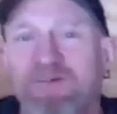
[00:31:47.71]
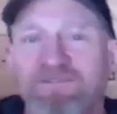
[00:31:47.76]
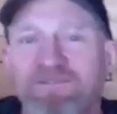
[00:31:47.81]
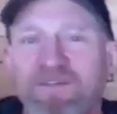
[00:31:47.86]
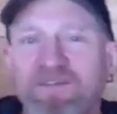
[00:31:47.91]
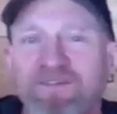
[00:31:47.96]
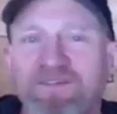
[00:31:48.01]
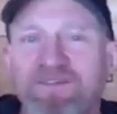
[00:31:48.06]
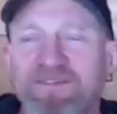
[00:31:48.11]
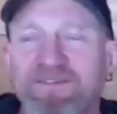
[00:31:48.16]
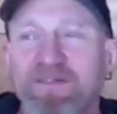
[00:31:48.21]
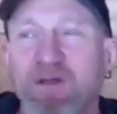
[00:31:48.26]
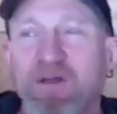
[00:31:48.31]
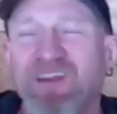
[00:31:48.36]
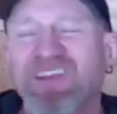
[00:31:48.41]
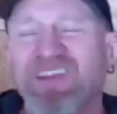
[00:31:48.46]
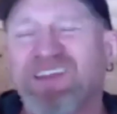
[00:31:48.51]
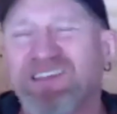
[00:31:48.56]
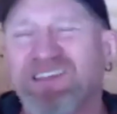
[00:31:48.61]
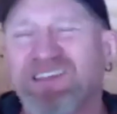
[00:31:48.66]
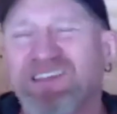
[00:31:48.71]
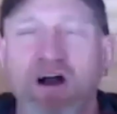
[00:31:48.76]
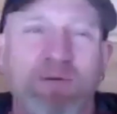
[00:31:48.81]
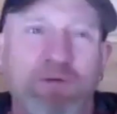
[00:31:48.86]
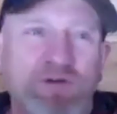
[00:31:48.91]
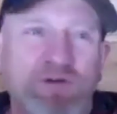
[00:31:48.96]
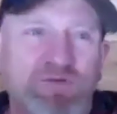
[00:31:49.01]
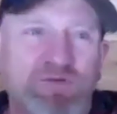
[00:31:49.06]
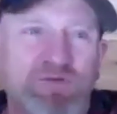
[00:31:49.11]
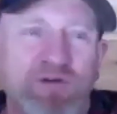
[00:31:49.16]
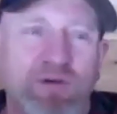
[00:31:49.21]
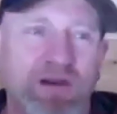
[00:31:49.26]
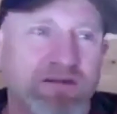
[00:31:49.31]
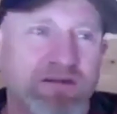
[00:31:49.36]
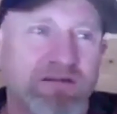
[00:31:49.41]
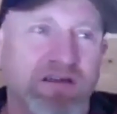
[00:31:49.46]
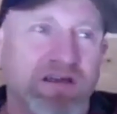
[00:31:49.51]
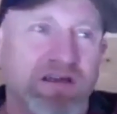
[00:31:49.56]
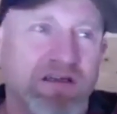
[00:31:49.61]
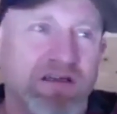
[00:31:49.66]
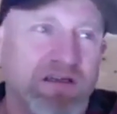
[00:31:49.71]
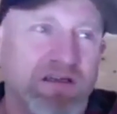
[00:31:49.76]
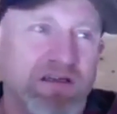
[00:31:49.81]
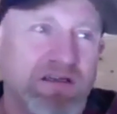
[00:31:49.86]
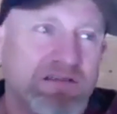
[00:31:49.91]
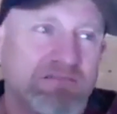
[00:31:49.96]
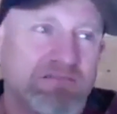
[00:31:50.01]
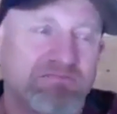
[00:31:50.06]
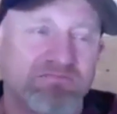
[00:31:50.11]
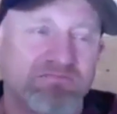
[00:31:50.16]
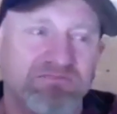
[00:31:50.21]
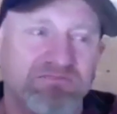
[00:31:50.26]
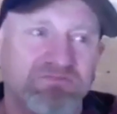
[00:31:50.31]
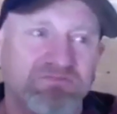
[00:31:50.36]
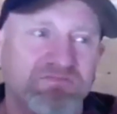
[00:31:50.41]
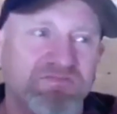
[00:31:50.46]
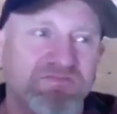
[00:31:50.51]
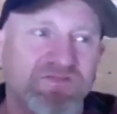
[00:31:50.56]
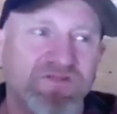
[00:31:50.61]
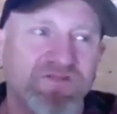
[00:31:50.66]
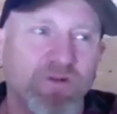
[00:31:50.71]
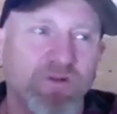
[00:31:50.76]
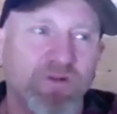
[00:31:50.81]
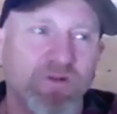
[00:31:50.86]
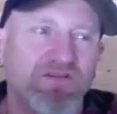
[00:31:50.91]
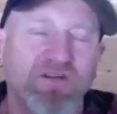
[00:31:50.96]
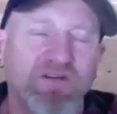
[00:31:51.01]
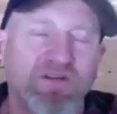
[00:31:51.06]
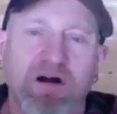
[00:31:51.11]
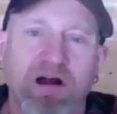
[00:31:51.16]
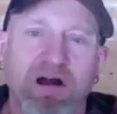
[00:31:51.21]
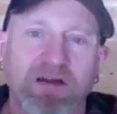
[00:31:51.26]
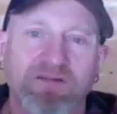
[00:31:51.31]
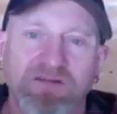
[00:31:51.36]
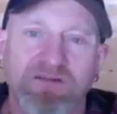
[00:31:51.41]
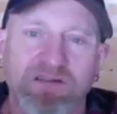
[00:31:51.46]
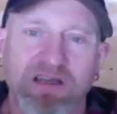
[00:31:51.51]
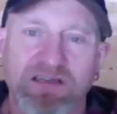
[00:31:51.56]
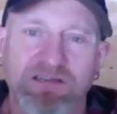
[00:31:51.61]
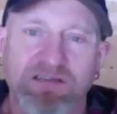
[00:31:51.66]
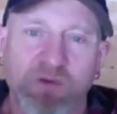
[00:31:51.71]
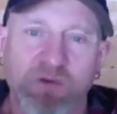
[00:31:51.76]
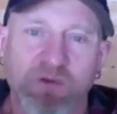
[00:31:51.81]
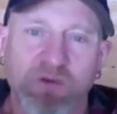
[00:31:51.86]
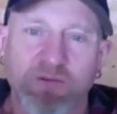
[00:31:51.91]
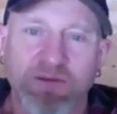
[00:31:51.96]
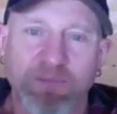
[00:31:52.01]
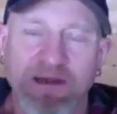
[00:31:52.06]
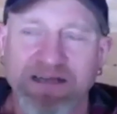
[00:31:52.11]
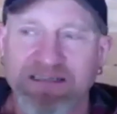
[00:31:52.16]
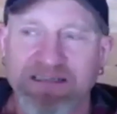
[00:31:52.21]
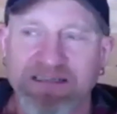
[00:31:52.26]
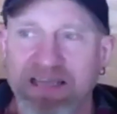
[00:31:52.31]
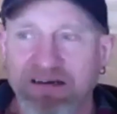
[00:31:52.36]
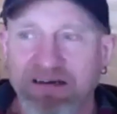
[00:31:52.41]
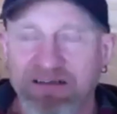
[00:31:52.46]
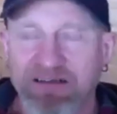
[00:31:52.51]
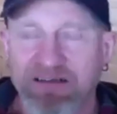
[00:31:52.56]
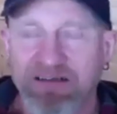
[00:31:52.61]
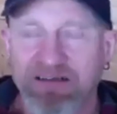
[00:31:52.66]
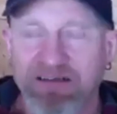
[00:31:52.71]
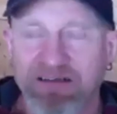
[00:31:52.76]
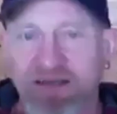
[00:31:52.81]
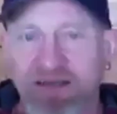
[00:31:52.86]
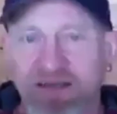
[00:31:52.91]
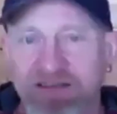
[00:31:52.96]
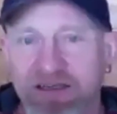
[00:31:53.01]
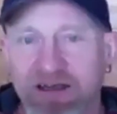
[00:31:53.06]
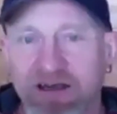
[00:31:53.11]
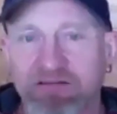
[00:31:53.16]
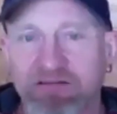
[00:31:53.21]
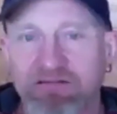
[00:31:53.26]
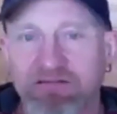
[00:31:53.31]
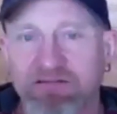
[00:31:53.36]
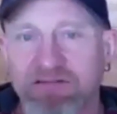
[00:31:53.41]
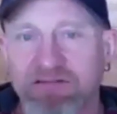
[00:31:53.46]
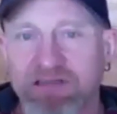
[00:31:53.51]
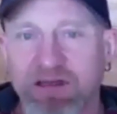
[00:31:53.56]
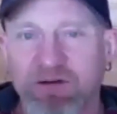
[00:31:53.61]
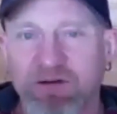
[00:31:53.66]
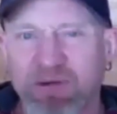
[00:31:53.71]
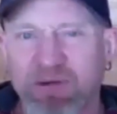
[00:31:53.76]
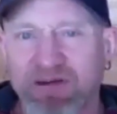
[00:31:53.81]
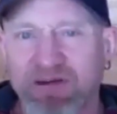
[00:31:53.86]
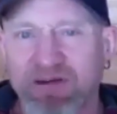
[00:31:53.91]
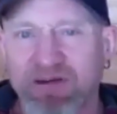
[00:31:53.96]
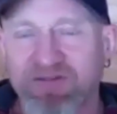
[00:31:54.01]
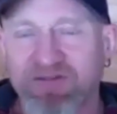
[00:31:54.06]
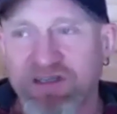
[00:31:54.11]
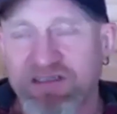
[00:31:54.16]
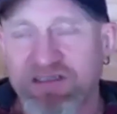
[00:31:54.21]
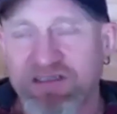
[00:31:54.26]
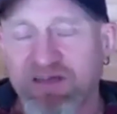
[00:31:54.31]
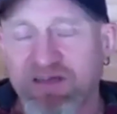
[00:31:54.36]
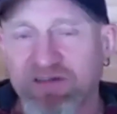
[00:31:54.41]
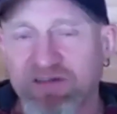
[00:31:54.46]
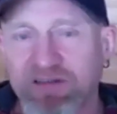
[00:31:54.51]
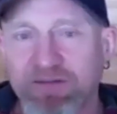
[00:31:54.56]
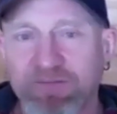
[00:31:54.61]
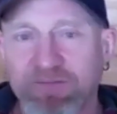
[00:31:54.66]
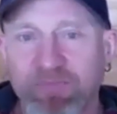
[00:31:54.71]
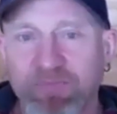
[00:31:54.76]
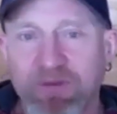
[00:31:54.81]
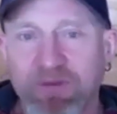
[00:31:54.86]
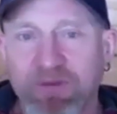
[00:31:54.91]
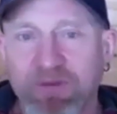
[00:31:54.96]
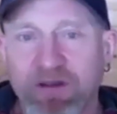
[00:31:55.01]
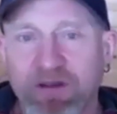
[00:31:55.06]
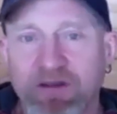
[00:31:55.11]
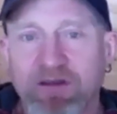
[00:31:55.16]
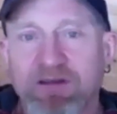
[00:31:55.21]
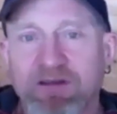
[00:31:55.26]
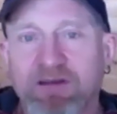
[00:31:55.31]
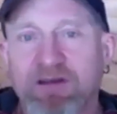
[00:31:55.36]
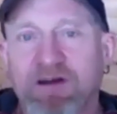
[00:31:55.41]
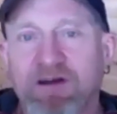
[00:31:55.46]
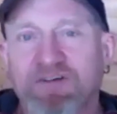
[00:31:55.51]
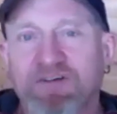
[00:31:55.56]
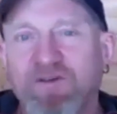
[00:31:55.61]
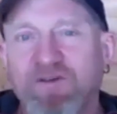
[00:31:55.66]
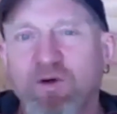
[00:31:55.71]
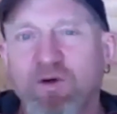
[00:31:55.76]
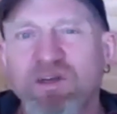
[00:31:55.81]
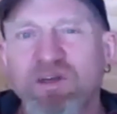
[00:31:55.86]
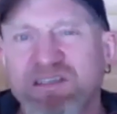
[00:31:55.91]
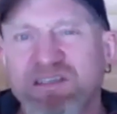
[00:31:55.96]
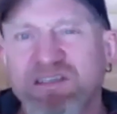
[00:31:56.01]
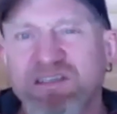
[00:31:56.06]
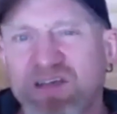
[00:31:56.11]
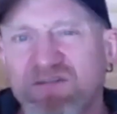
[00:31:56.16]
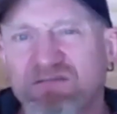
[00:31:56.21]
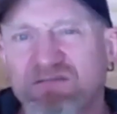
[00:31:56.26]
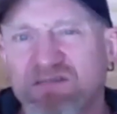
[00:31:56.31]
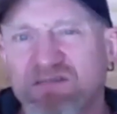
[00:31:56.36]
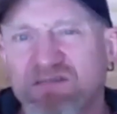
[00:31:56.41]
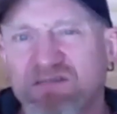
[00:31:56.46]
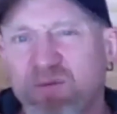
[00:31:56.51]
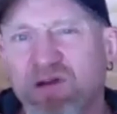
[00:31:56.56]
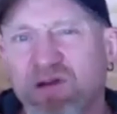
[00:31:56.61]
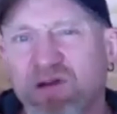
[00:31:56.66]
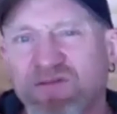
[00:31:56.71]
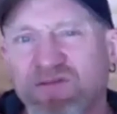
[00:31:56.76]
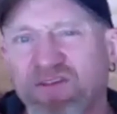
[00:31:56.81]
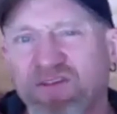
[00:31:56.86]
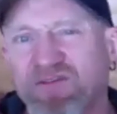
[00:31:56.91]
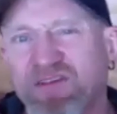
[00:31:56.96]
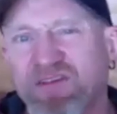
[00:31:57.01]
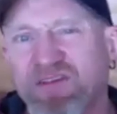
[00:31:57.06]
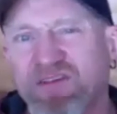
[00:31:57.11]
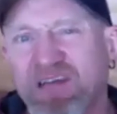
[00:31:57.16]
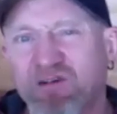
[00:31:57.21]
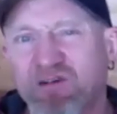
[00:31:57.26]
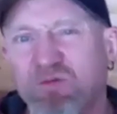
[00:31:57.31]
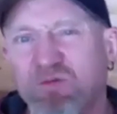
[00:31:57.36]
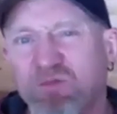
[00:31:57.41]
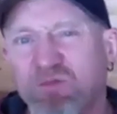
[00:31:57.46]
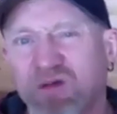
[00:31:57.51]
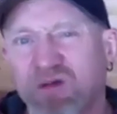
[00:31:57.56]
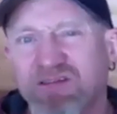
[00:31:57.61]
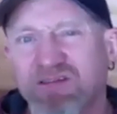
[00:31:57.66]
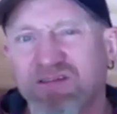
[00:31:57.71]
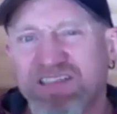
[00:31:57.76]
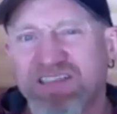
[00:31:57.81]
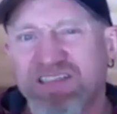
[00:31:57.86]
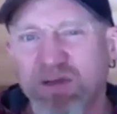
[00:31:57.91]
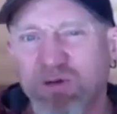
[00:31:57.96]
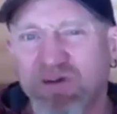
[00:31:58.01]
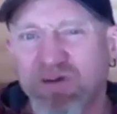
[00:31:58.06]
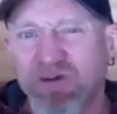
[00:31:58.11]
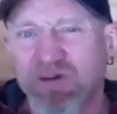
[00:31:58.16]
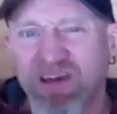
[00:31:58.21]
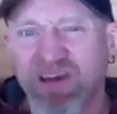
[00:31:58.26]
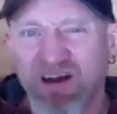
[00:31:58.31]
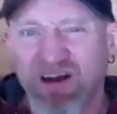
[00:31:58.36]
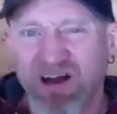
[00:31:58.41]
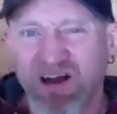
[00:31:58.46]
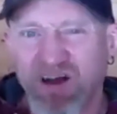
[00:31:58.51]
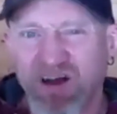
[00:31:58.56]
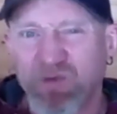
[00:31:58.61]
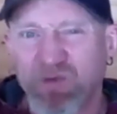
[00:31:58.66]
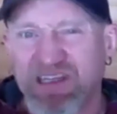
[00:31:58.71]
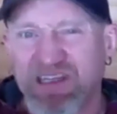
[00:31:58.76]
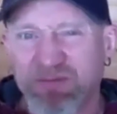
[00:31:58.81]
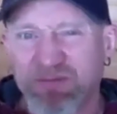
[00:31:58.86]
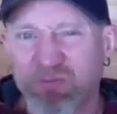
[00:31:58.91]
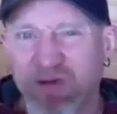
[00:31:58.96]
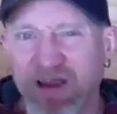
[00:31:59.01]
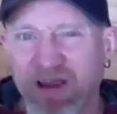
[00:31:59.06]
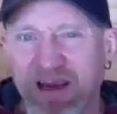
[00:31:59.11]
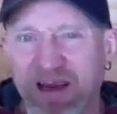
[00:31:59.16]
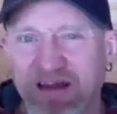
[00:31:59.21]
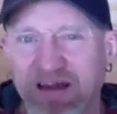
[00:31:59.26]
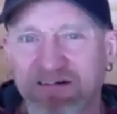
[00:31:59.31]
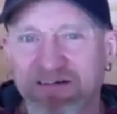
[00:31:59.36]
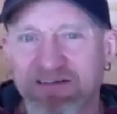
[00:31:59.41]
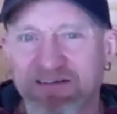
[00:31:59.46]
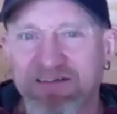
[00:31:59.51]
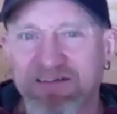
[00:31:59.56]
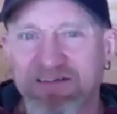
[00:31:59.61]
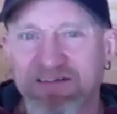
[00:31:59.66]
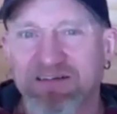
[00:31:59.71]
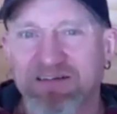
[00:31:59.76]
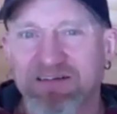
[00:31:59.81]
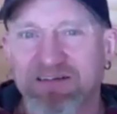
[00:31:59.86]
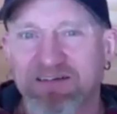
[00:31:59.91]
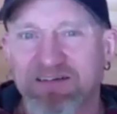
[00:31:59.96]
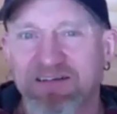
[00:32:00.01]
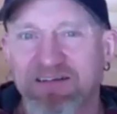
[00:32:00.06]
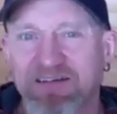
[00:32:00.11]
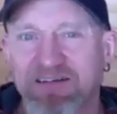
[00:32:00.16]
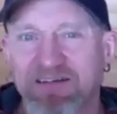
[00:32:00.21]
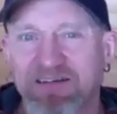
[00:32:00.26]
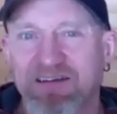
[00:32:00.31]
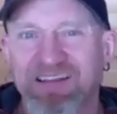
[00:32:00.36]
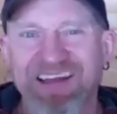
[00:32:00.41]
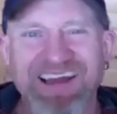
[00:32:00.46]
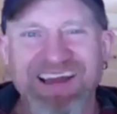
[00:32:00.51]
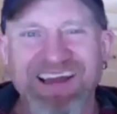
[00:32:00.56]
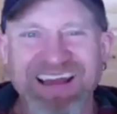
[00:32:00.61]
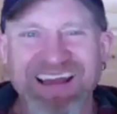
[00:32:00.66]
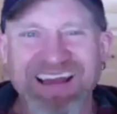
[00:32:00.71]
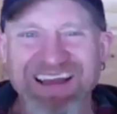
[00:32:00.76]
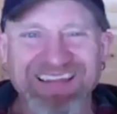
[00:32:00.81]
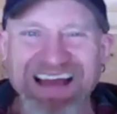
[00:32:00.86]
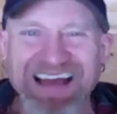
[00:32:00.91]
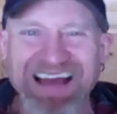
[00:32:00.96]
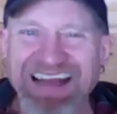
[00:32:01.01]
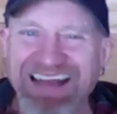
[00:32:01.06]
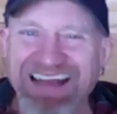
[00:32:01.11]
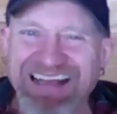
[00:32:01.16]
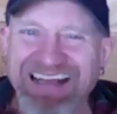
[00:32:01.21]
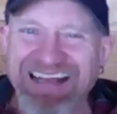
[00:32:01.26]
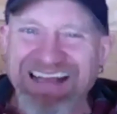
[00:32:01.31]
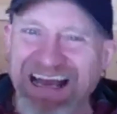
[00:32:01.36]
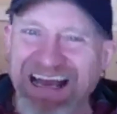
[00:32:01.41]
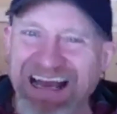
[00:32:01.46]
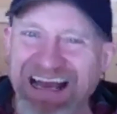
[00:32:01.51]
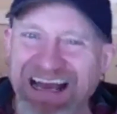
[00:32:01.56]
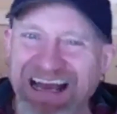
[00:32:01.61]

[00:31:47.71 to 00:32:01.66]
fifth, at the time, it was probably forty-five, so it's probably about ten or so years ago. So about forty-seven. A forty-seven coming up fifty-year-old bloke still living at home with his parents. That that cannot be